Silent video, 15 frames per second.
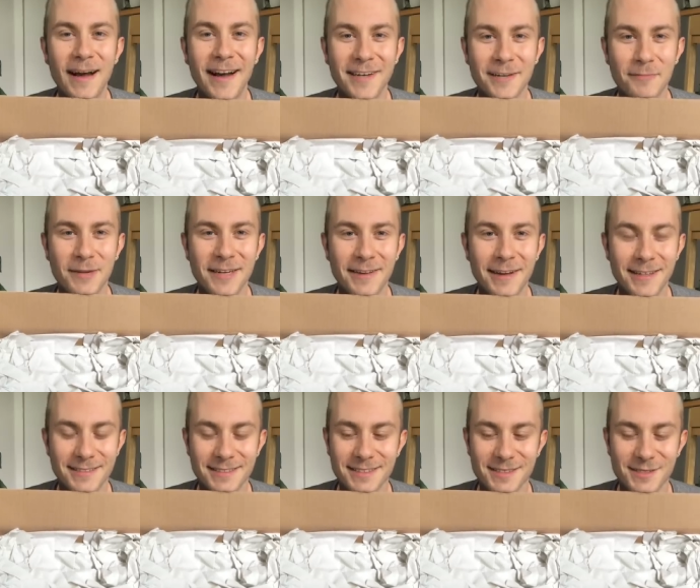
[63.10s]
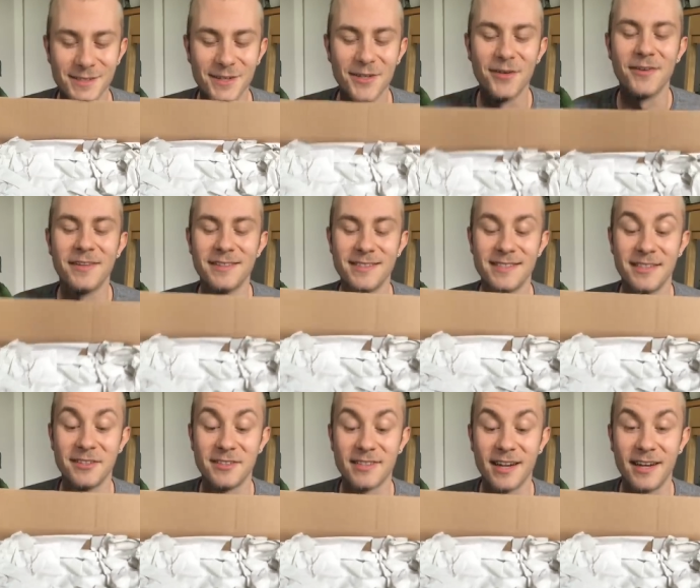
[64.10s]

packing peanuts, so this is a good